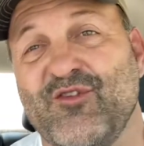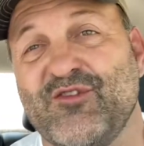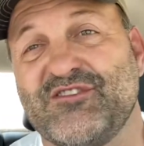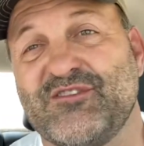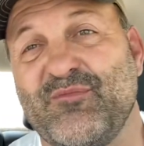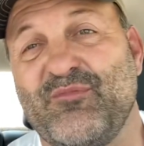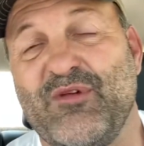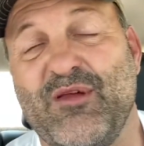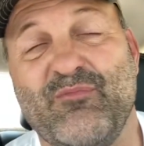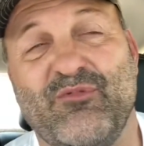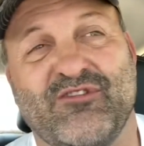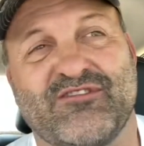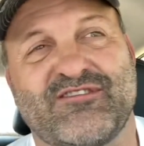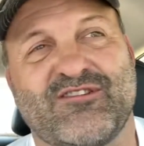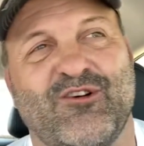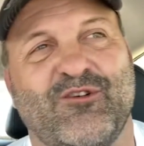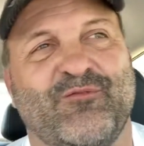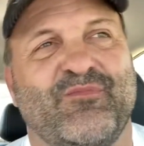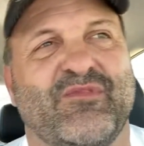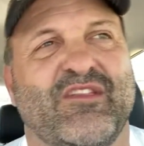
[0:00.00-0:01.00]
some people.
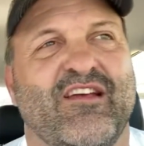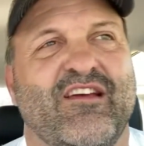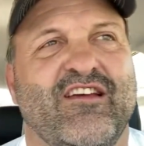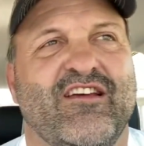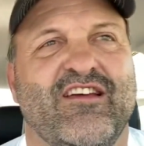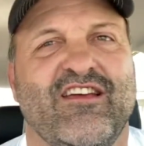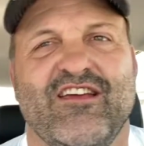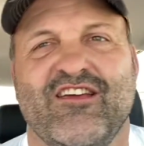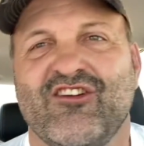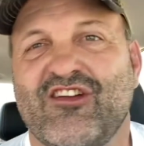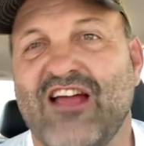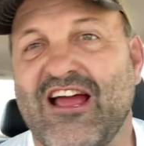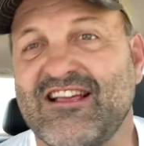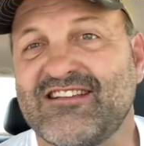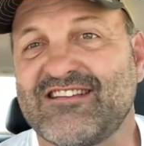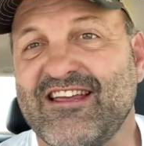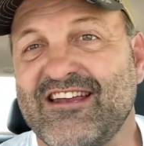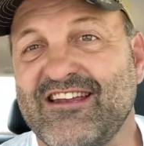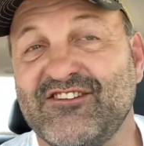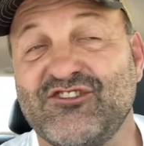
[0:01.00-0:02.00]
So you guys
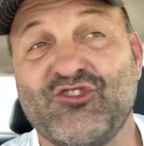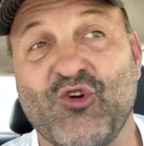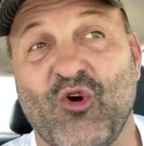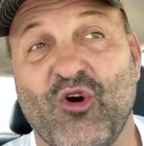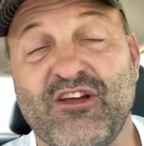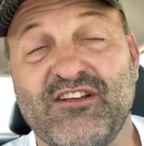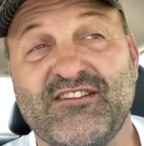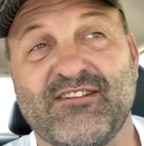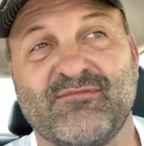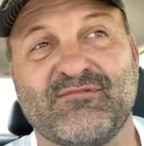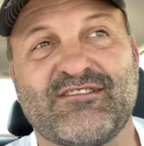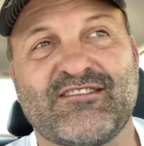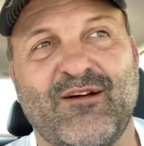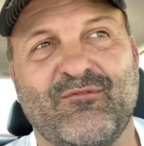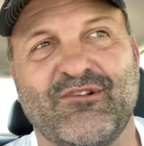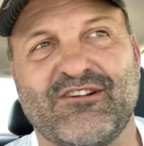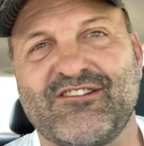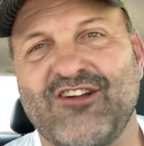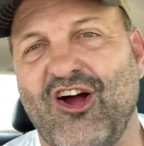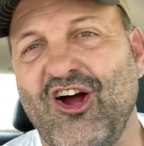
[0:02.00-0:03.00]
can enjoy some
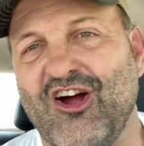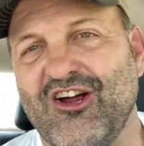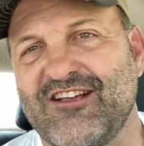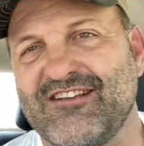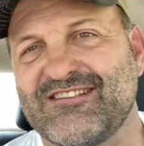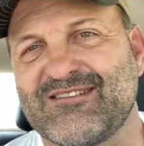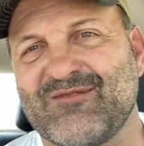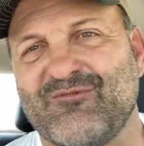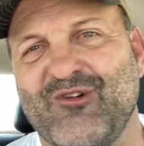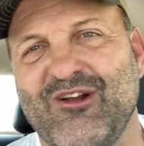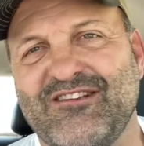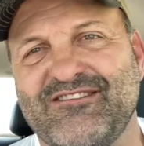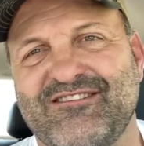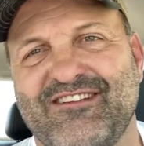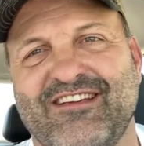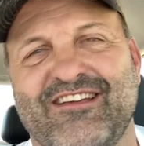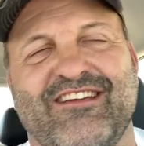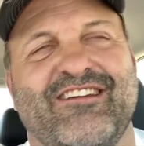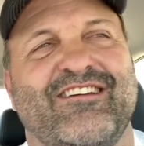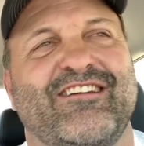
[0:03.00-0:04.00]
summer talk and some
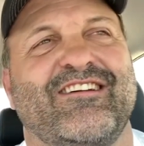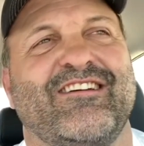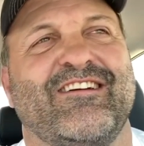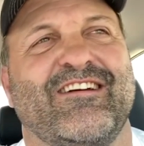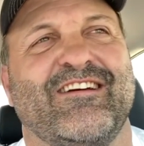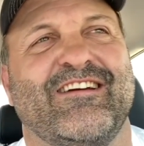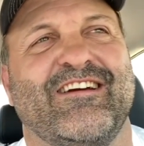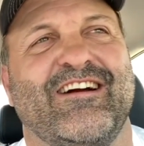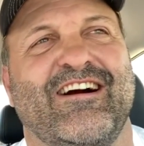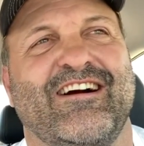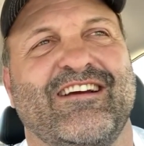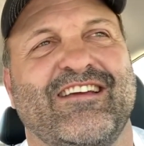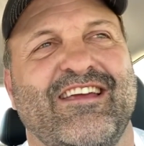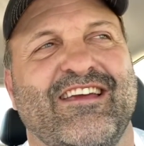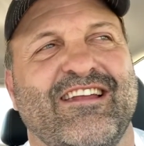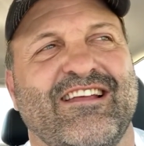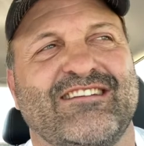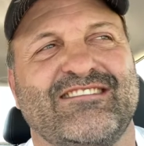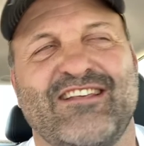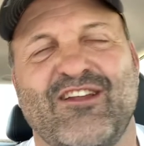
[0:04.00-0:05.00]
wrestling.
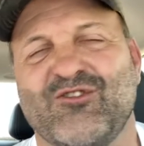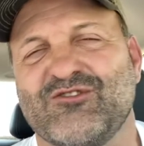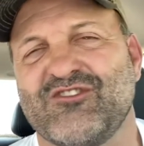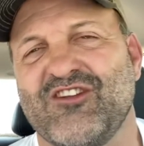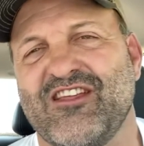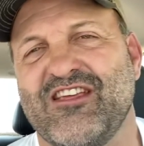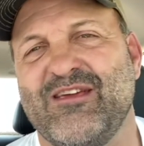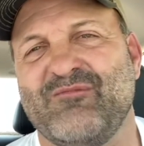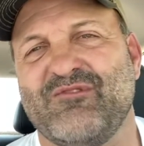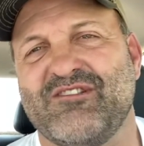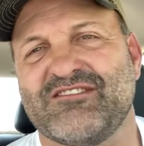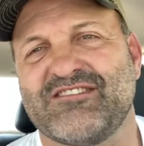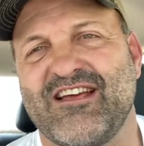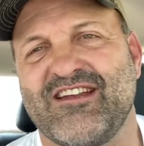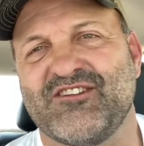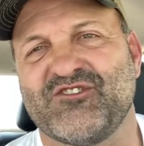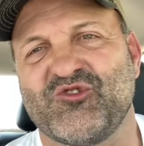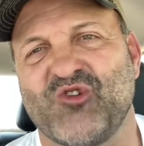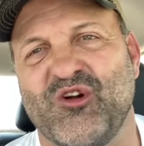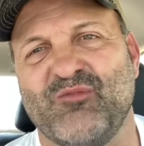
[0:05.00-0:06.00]
Again, I said I was going to keep this kind
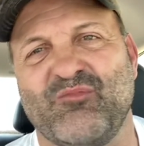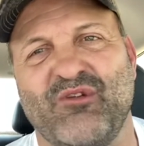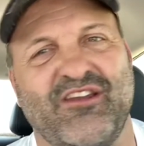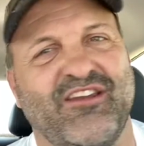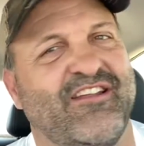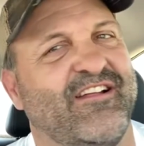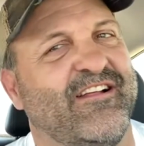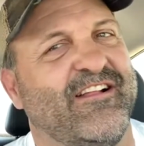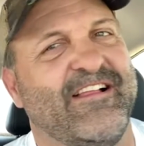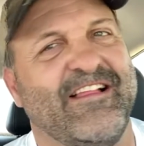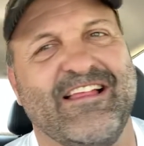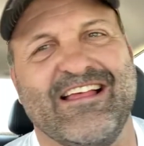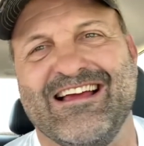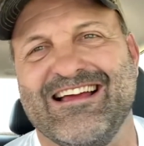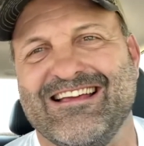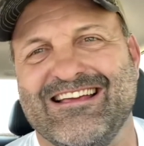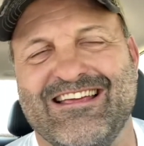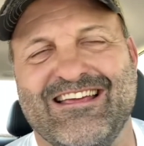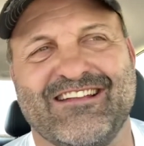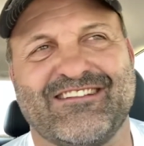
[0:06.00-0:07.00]
of short, but
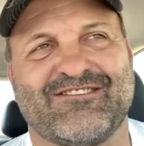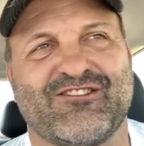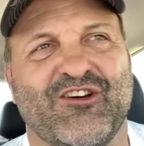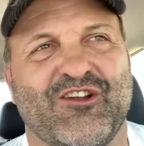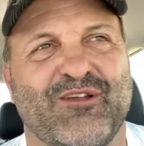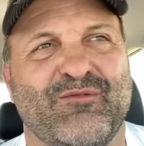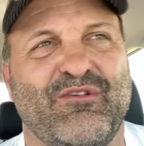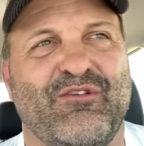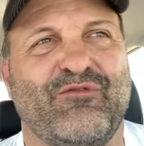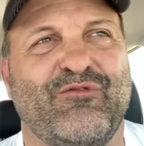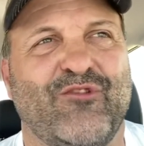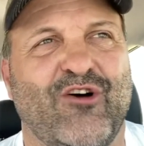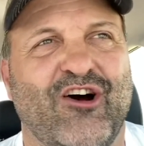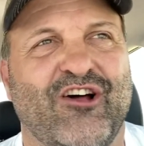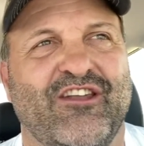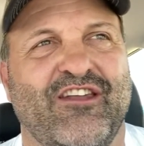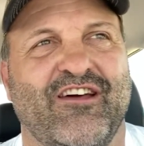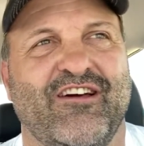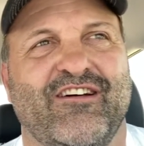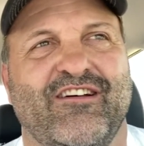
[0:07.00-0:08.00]
it's going to be
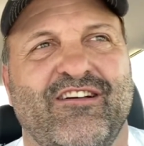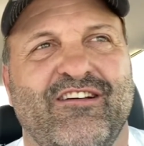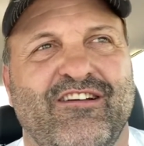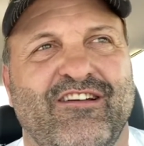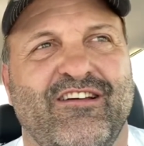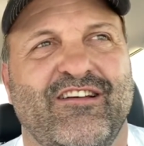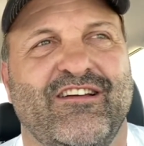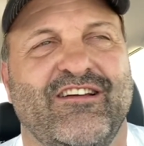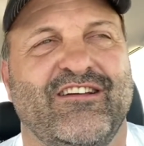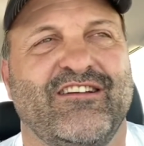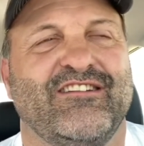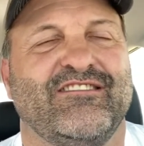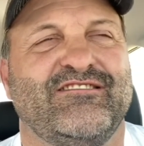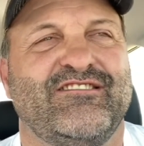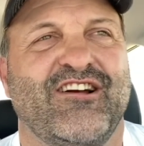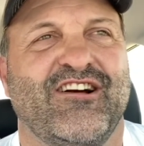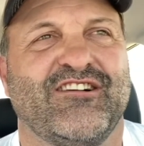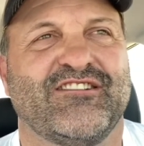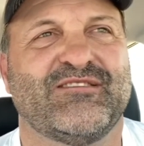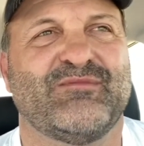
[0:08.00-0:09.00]
fun.
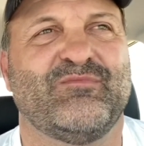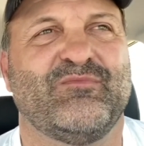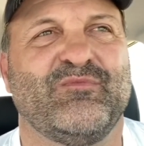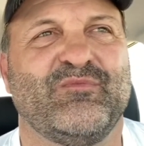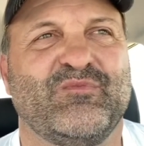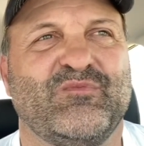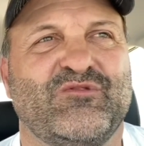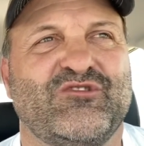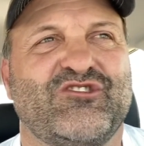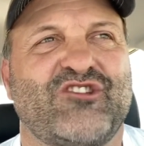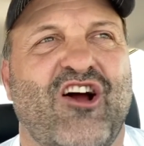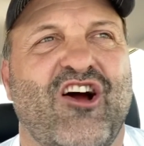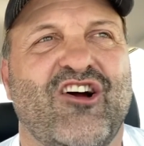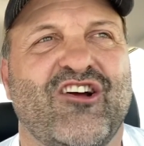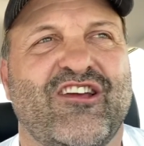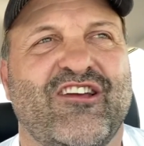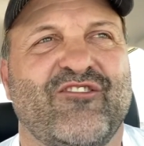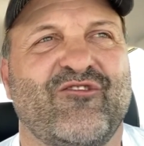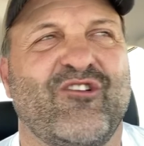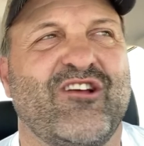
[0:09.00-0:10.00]
Just
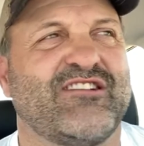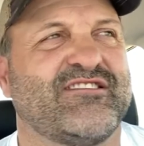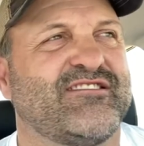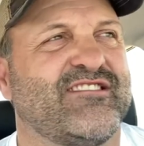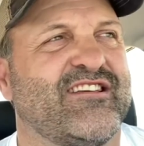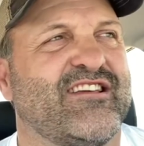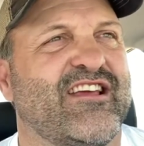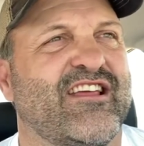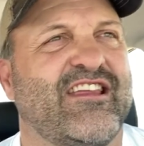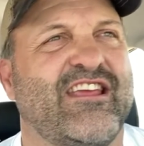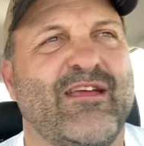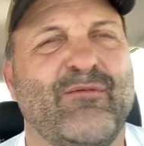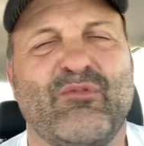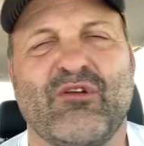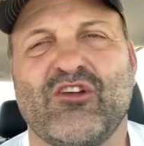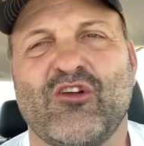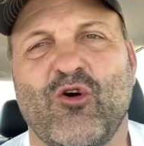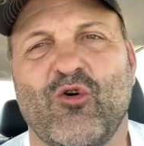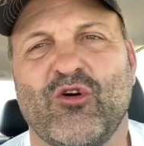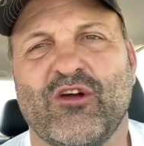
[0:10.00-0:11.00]
talking wrestling and keep
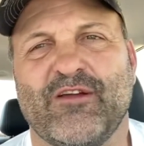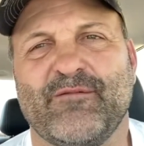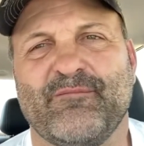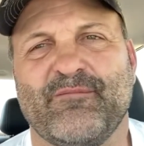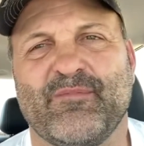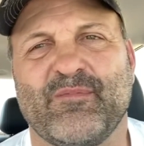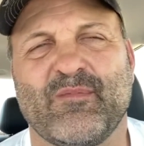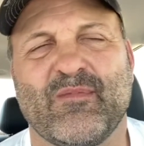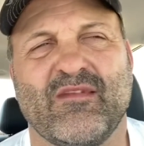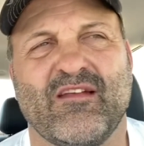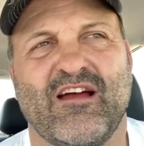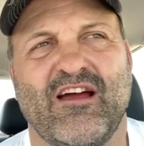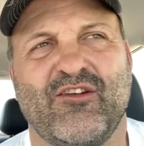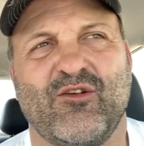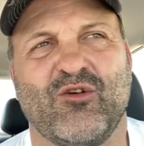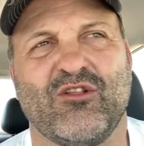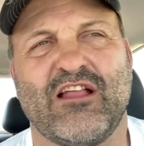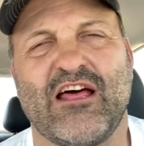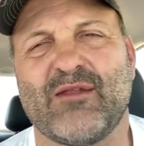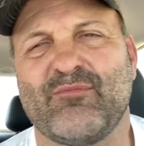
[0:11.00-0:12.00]
it going. I know
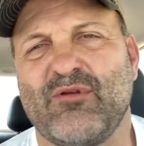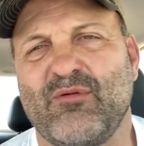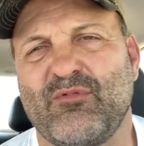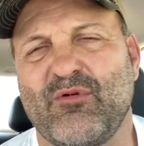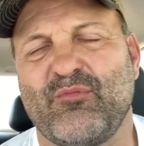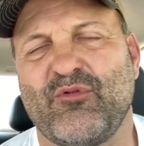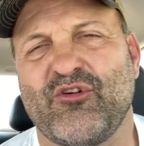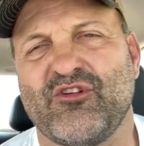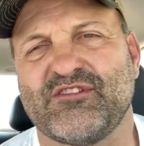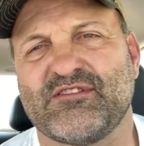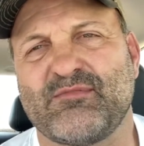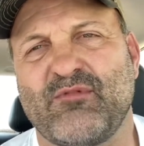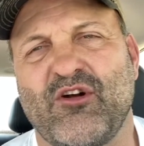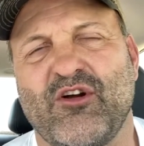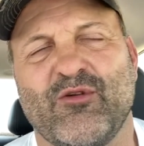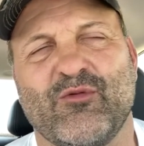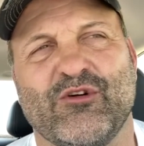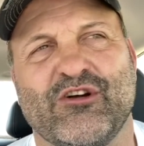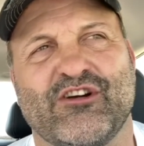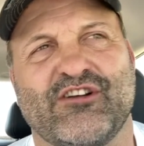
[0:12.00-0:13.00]
a lot of people put in some
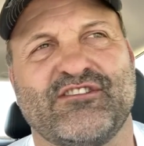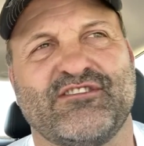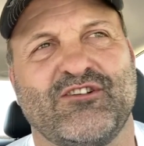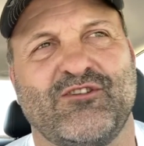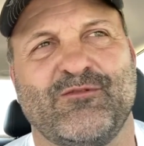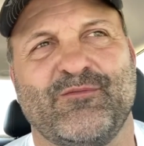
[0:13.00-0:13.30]
hard work, so